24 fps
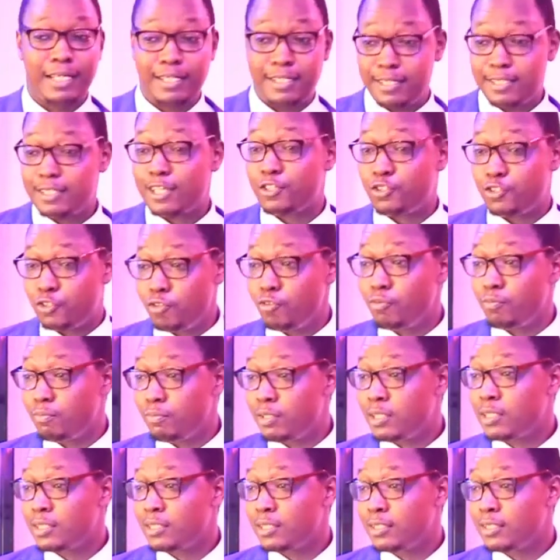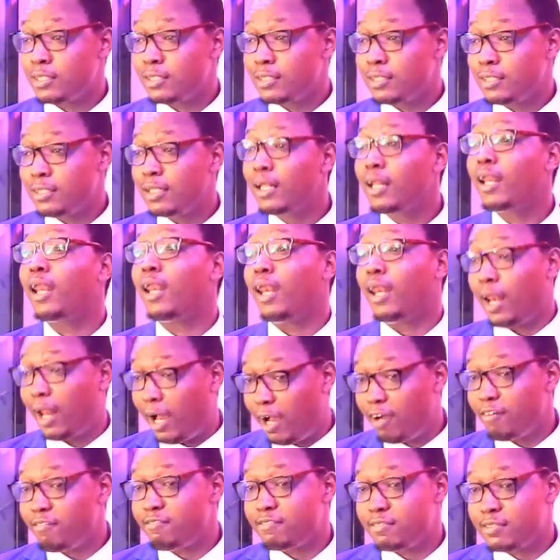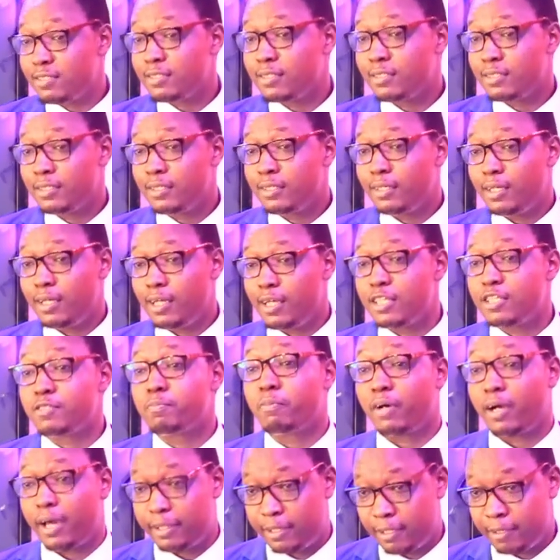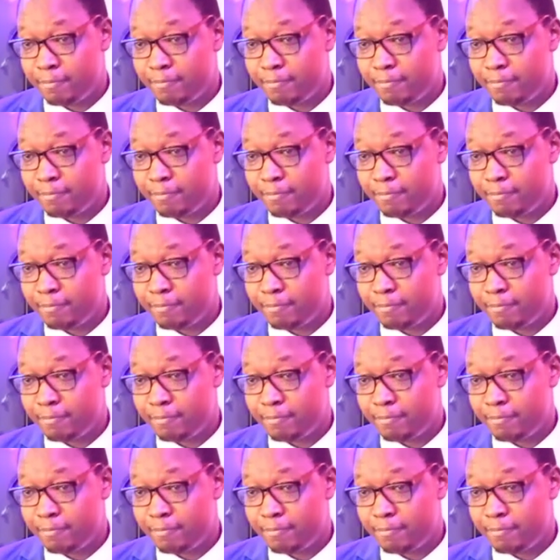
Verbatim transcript: it is assumed, loves his brother.